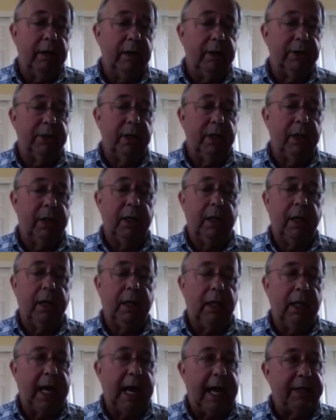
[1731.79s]
There's a,
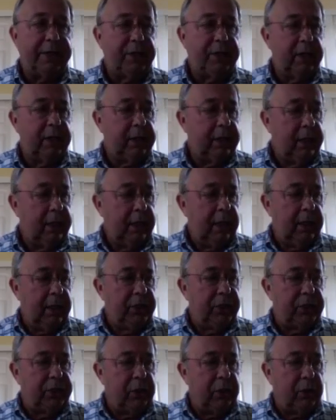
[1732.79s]
a classic
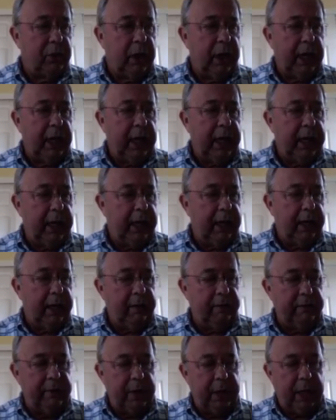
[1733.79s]
story
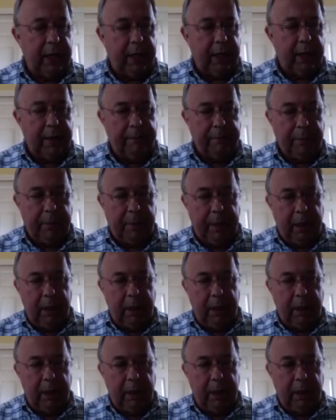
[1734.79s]
of uh,